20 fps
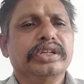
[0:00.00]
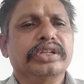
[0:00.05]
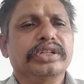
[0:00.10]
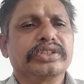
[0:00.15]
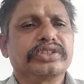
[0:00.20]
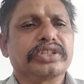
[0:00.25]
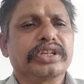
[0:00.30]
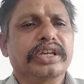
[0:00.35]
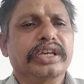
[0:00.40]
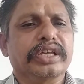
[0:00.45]

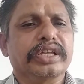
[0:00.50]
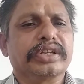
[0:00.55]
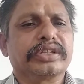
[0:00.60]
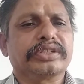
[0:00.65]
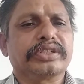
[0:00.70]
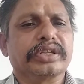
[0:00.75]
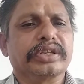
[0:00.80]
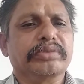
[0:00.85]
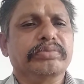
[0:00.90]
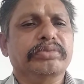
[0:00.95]
a chair,
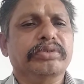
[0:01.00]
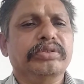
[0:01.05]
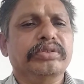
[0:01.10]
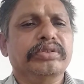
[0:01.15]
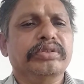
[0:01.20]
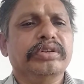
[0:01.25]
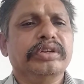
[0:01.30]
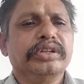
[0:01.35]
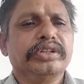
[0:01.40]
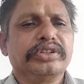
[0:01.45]

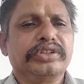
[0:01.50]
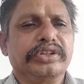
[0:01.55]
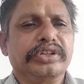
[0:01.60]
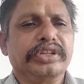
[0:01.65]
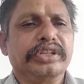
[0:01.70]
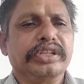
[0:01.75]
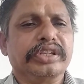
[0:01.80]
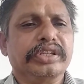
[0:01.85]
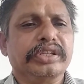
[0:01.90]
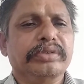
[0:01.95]
table,
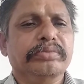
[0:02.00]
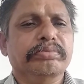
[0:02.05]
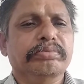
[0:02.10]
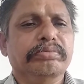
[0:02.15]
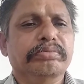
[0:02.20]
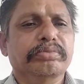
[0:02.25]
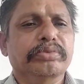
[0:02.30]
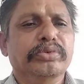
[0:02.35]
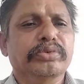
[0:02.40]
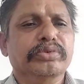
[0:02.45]
tree,
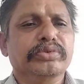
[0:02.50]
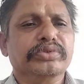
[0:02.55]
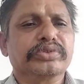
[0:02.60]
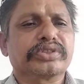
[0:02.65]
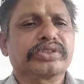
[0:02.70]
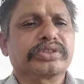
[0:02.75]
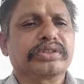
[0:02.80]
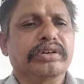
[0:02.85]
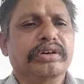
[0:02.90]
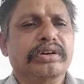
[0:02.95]
moon,
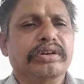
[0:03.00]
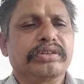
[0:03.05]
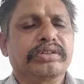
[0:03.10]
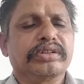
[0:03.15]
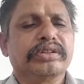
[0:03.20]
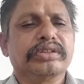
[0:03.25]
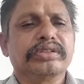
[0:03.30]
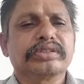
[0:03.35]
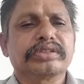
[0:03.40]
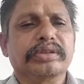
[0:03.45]
star,
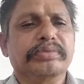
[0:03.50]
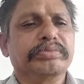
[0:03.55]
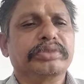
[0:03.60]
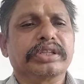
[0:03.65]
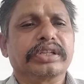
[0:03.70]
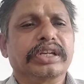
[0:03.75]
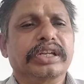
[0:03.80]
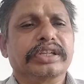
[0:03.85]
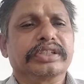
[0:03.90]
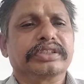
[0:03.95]

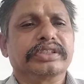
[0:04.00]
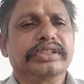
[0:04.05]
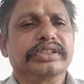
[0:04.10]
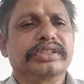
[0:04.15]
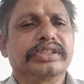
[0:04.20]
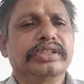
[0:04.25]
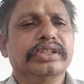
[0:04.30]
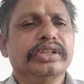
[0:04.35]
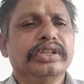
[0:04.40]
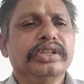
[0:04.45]
something like
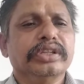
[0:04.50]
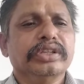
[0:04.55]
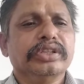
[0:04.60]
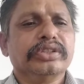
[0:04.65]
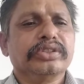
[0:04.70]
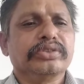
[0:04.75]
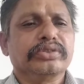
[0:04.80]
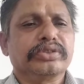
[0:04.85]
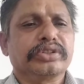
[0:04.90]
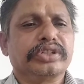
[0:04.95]
this.
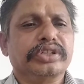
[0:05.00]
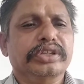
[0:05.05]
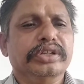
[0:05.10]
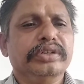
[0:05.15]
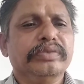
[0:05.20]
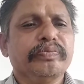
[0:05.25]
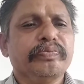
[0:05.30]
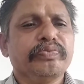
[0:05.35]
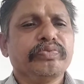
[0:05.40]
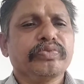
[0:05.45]
So
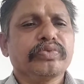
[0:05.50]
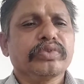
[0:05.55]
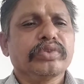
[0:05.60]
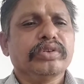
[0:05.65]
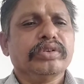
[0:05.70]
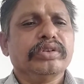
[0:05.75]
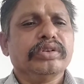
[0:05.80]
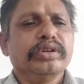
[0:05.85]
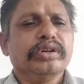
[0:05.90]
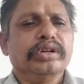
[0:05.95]
here,
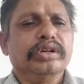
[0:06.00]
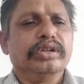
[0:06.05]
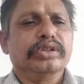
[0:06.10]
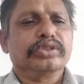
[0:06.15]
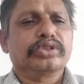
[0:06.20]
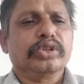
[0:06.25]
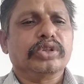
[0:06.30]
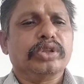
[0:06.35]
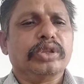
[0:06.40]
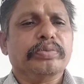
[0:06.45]

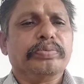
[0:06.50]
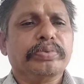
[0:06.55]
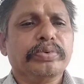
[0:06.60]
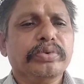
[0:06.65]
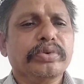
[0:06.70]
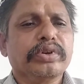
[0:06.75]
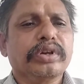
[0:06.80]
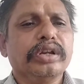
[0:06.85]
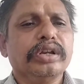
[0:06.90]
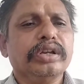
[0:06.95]
so the
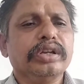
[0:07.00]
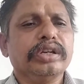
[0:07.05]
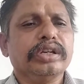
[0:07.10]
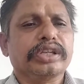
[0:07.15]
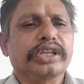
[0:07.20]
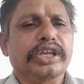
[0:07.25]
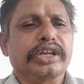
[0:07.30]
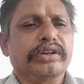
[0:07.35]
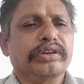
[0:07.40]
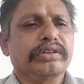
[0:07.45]
pookal
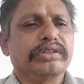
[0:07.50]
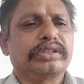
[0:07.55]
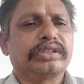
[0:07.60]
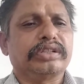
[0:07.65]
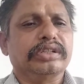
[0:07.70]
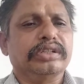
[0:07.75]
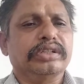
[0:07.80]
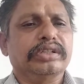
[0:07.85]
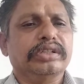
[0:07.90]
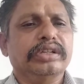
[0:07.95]
cannot
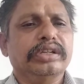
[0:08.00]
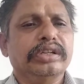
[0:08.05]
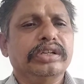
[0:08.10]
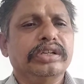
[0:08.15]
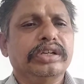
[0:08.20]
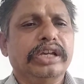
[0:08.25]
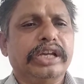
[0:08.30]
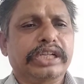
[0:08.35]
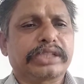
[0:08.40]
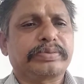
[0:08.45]

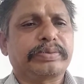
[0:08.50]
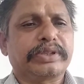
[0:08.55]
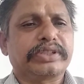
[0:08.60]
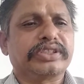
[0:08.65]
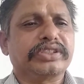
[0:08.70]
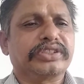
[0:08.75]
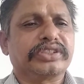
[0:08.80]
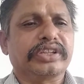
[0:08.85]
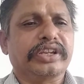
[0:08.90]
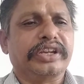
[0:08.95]

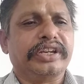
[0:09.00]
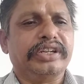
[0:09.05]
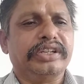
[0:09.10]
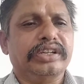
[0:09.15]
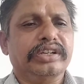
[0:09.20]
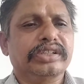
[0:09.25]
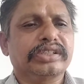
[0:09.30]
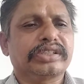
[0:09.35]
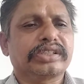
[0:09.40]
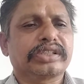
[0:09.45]
express its
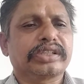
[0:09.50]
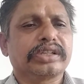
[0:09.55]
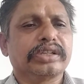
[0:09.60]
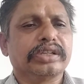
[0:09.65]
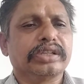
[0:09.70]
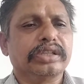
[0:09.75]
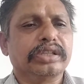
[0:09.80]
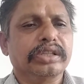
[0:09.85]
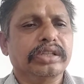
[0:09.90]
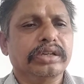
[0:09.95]
ideas,
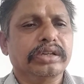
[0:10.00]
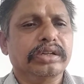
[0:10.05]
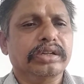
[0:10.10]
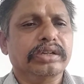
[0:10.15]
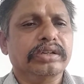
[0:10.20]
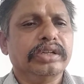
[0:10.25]
the